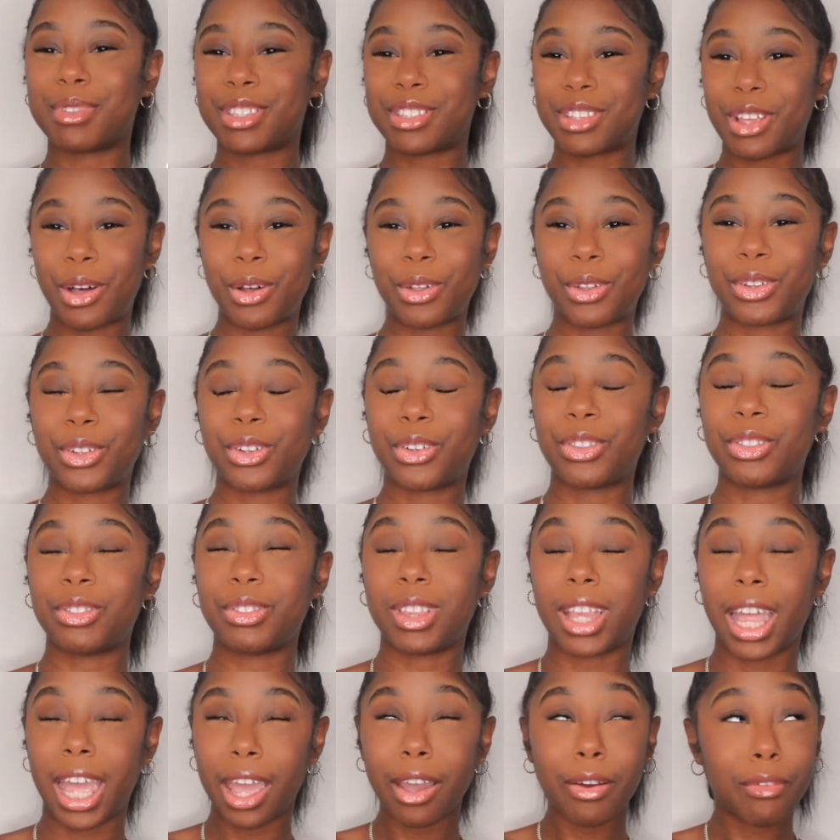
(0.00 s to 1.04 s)
so
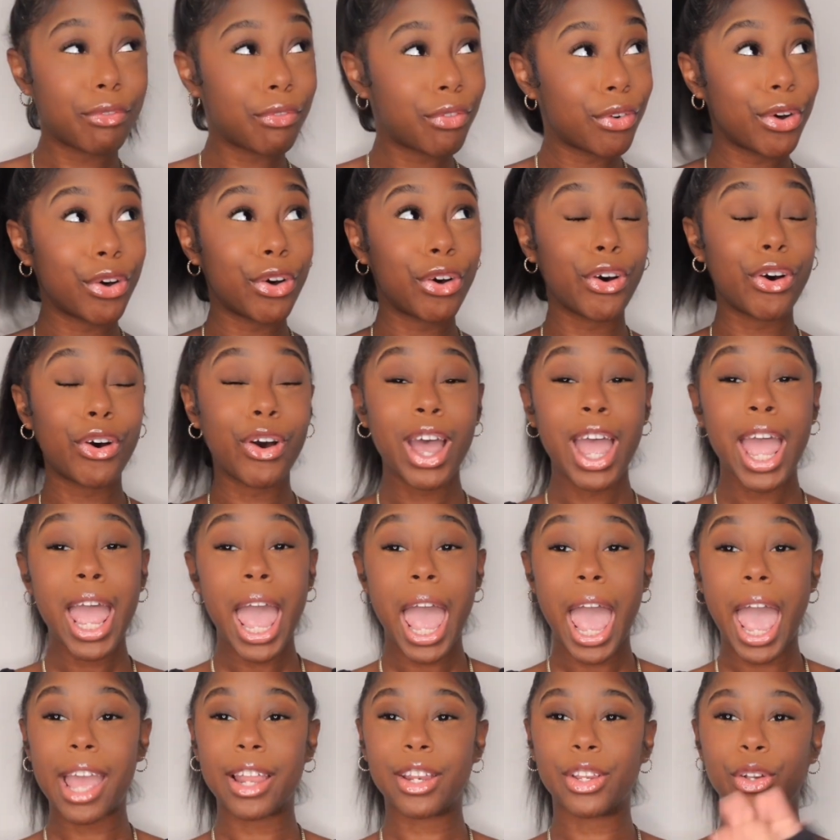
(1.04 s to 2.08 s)
thankful
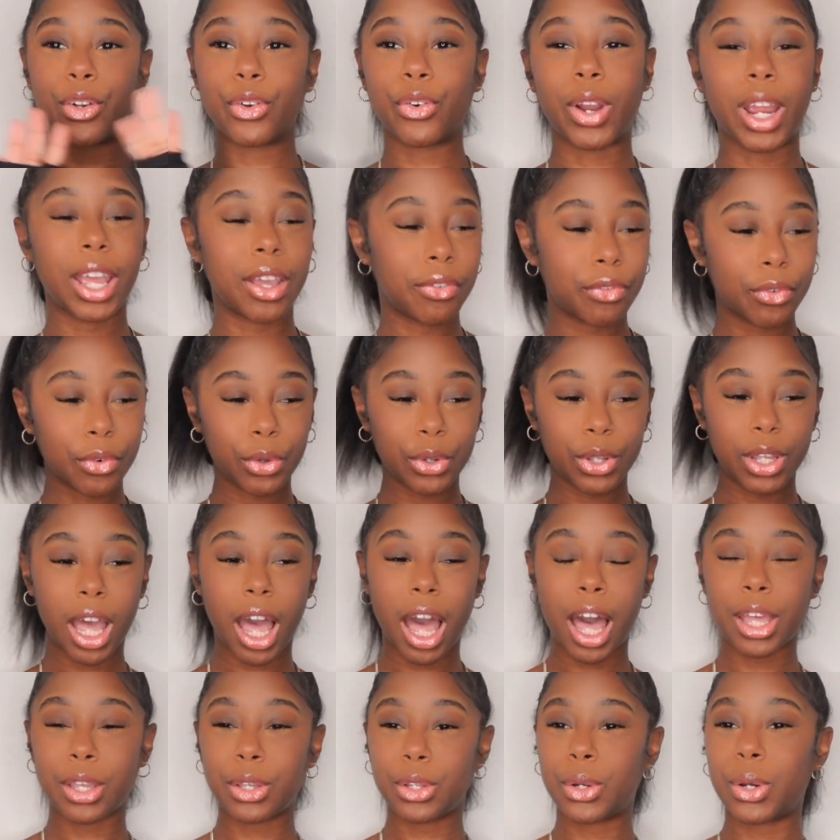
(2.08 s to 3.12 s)
and grateful,
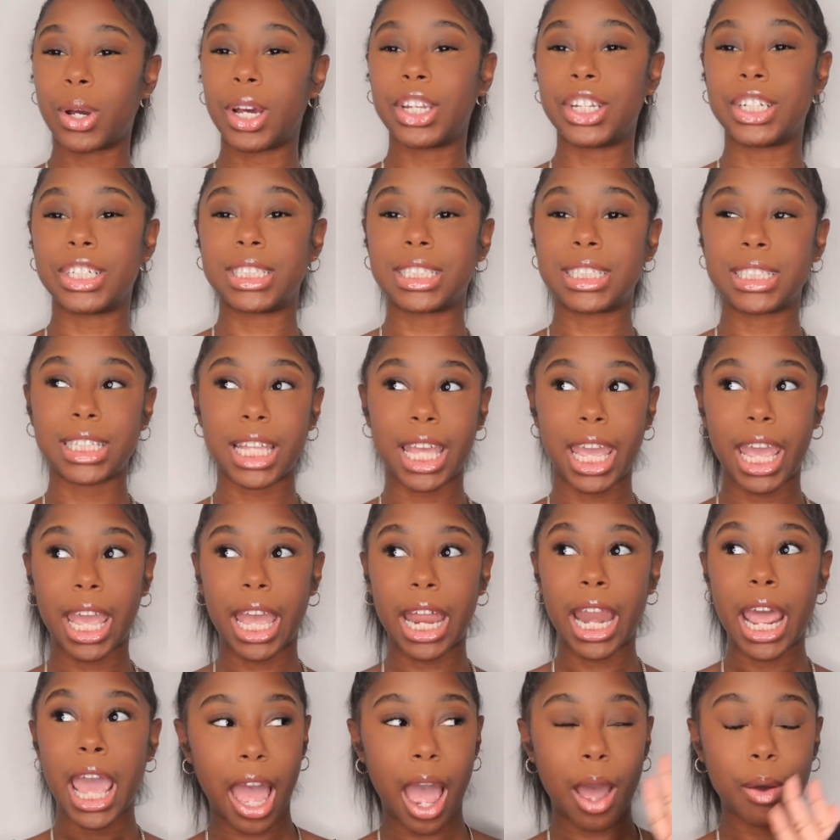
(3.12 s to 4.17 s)
y'all. You don't
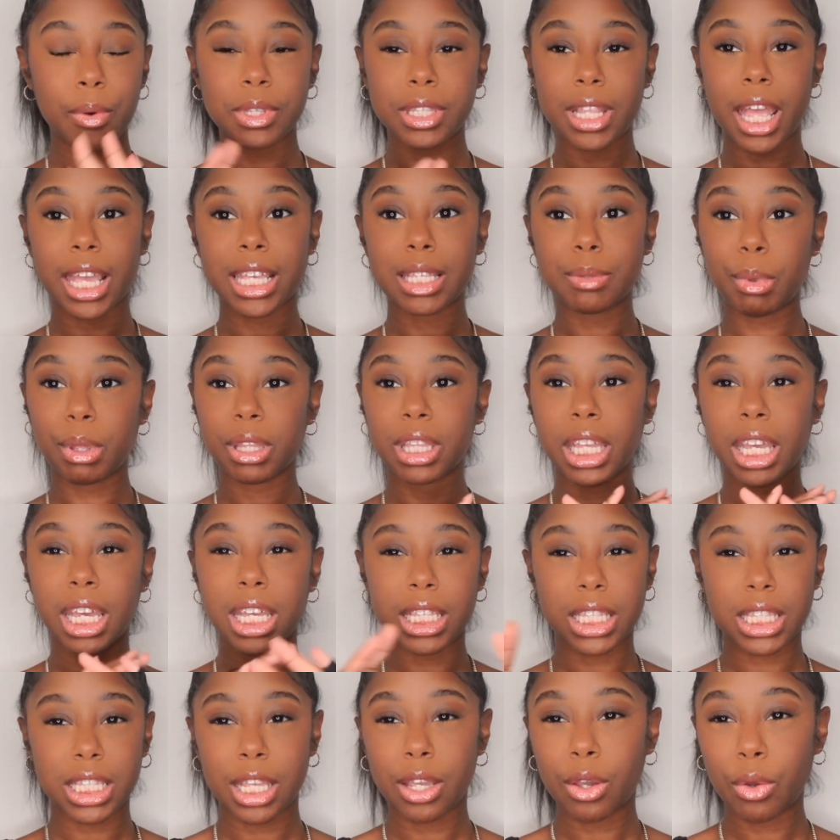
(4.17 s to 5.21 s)
understand. I was not expecting
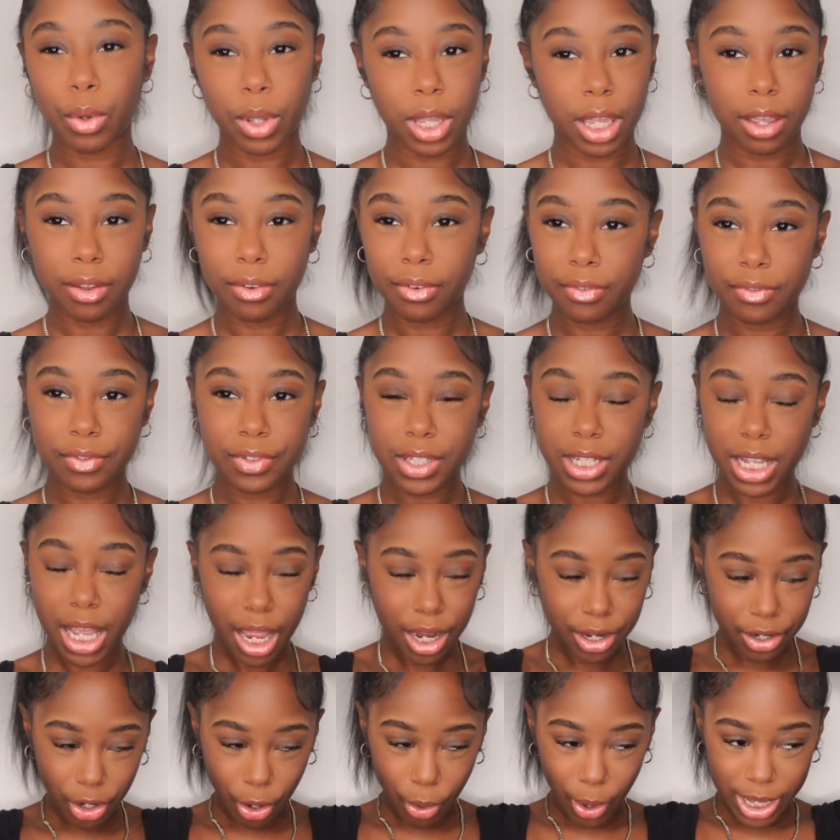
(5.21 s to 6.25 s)
a single gift.
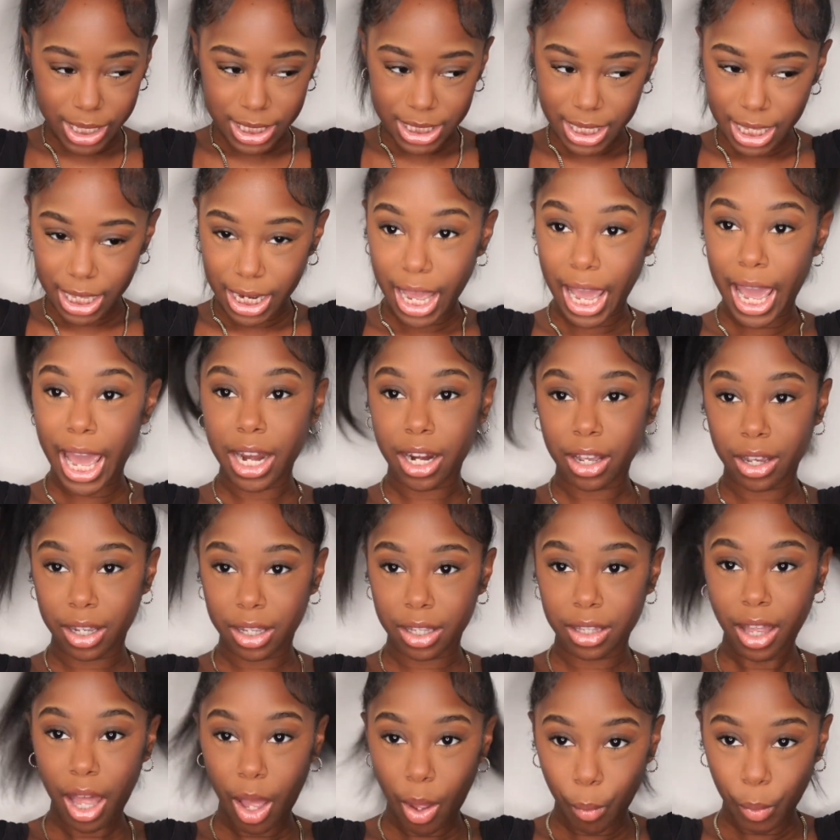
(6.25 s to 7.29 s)
I know I said I had
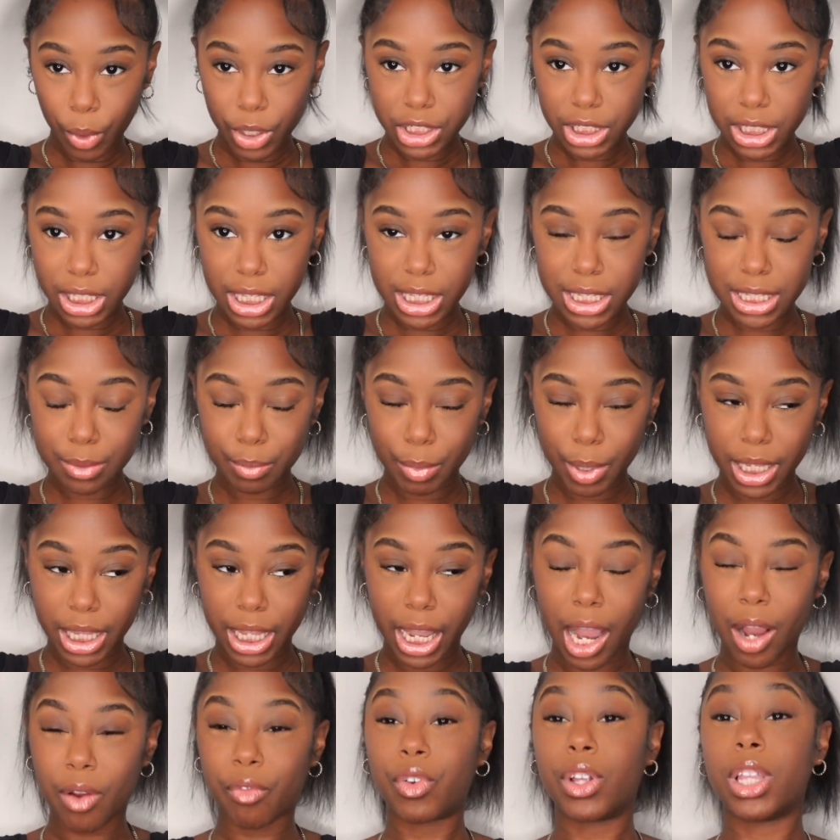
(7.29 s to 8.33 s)
a wish list, but like,
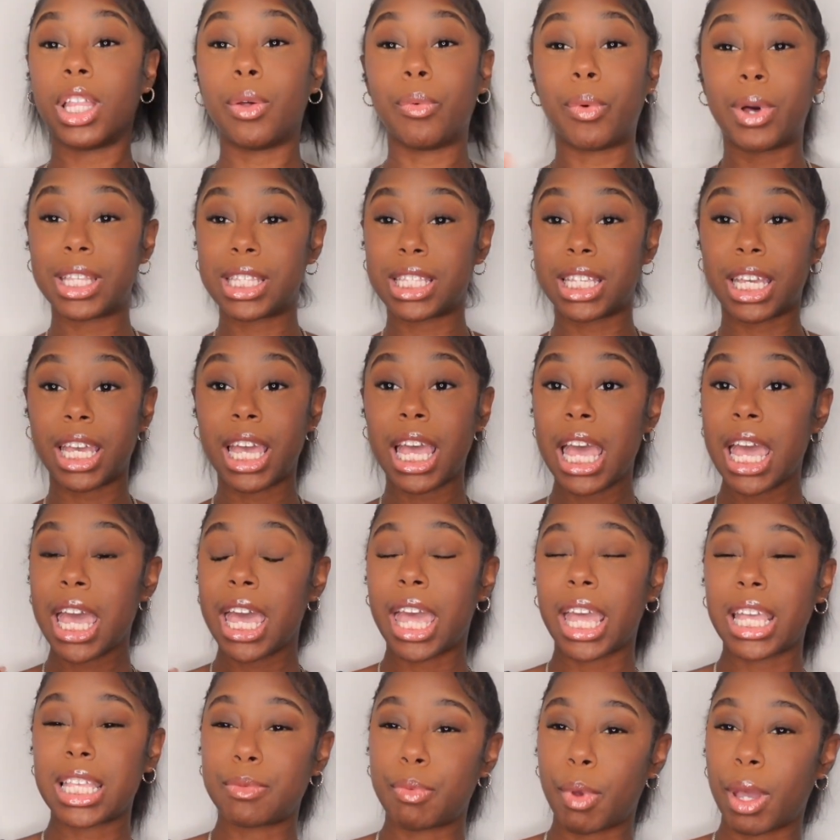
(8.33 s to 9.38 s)
I really wasn't
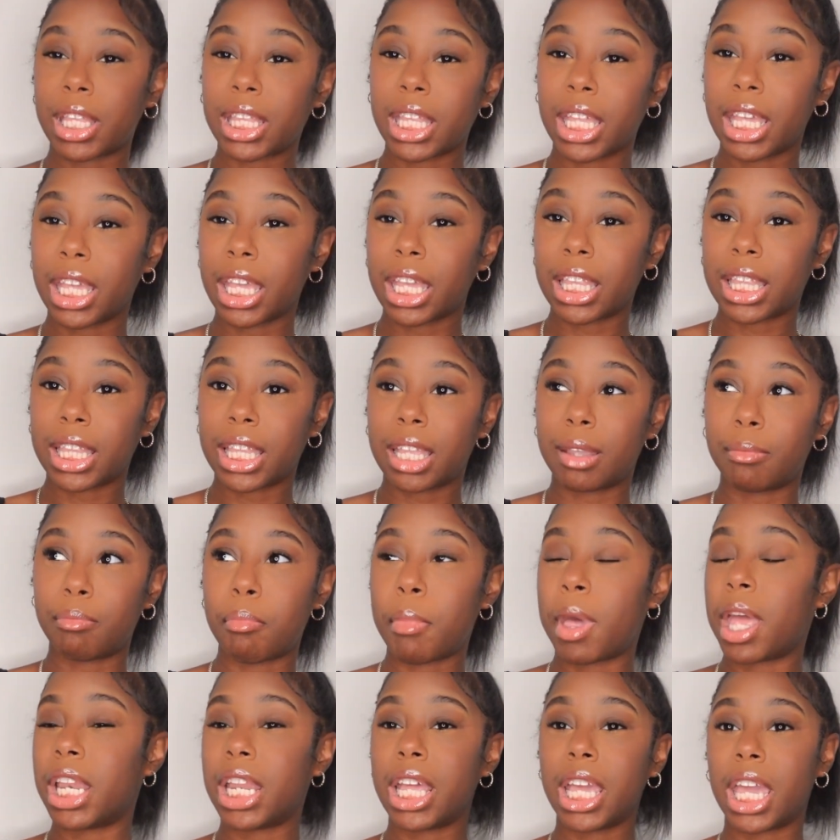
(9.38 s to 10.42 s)
expecting
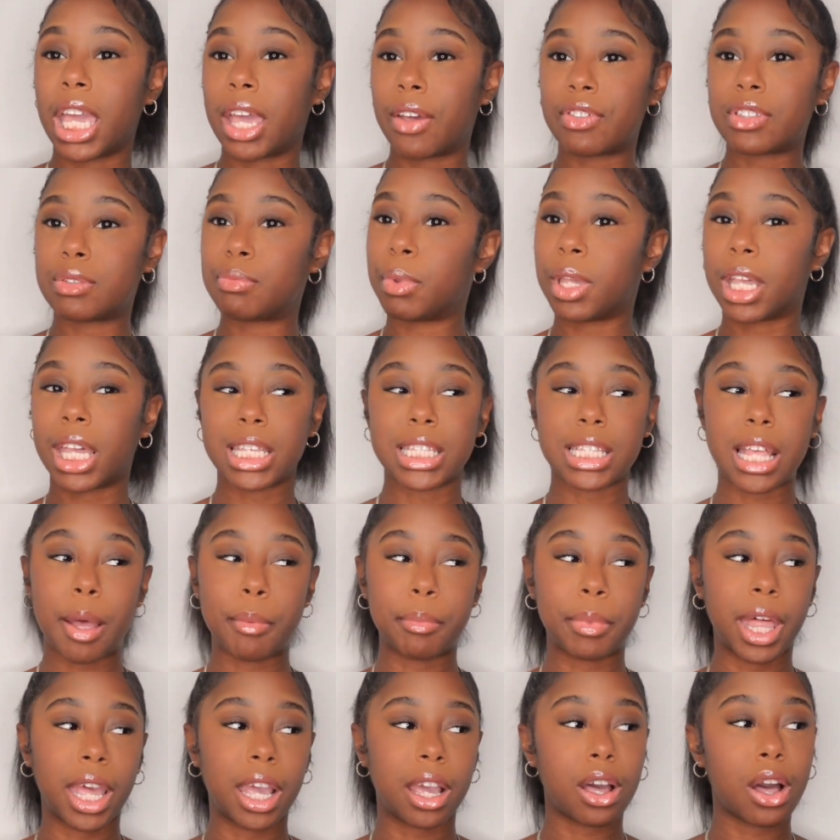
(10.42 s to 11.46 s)
many gifts because
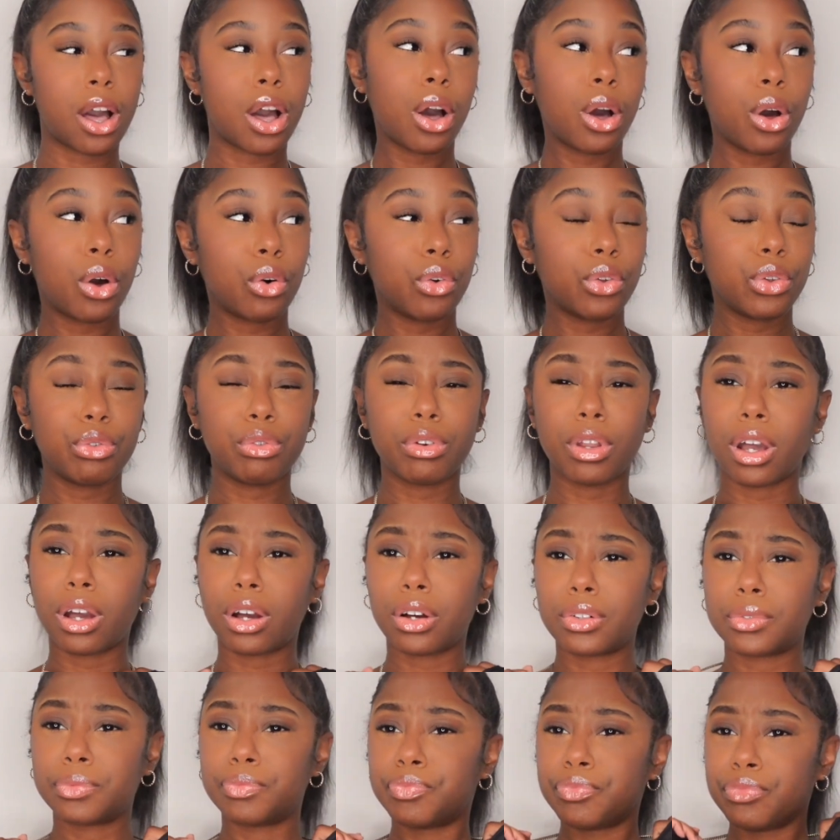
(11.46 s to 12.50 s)
I'm like, oh, you
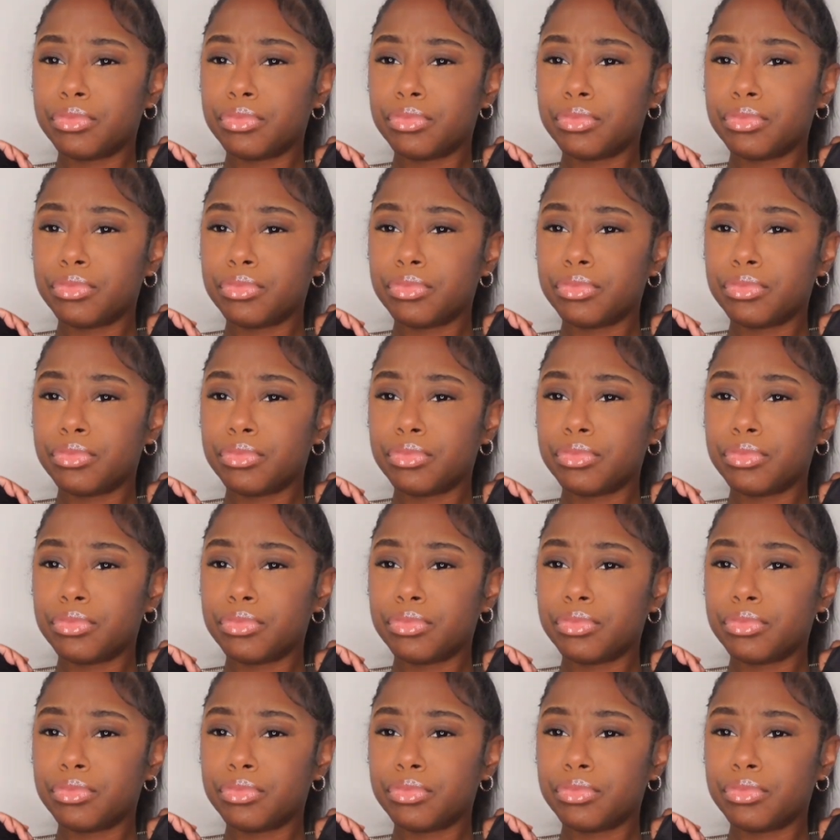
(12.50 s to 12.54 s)
know,